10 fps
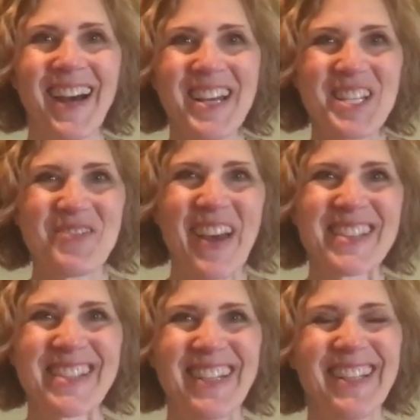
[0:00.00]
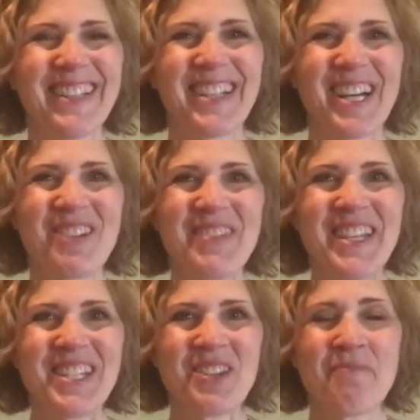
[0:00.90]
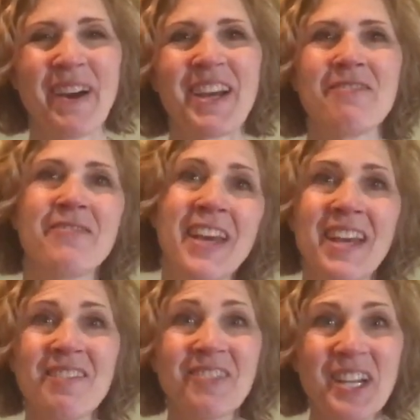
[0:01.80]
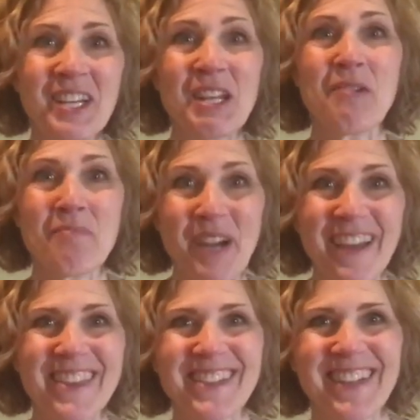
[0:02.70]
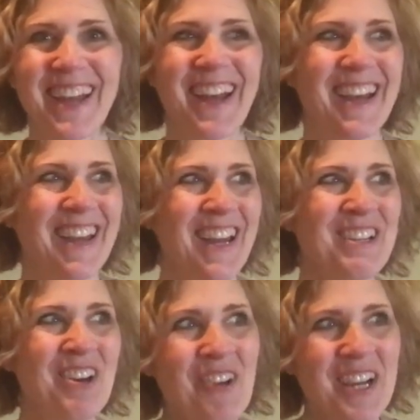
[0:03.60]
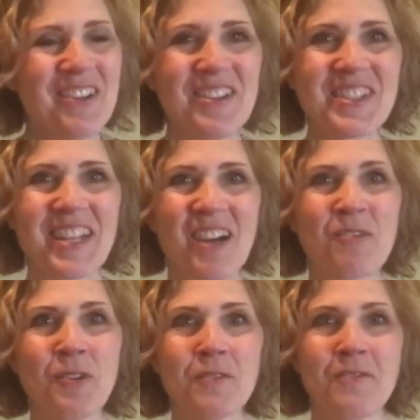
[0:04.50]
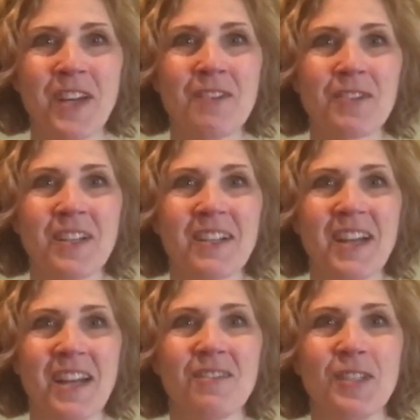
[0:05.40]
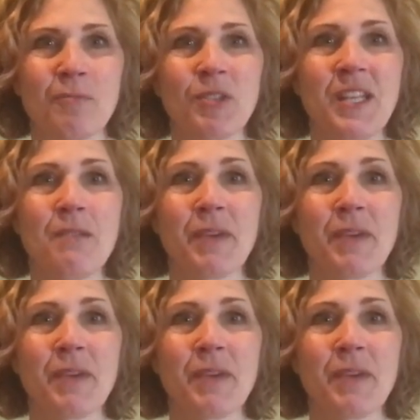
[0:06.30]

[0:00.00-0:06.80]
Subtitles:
Hi, it's Betsy. I'm teaching my favorite breath today, and I know I use that word favorite kind of liberally,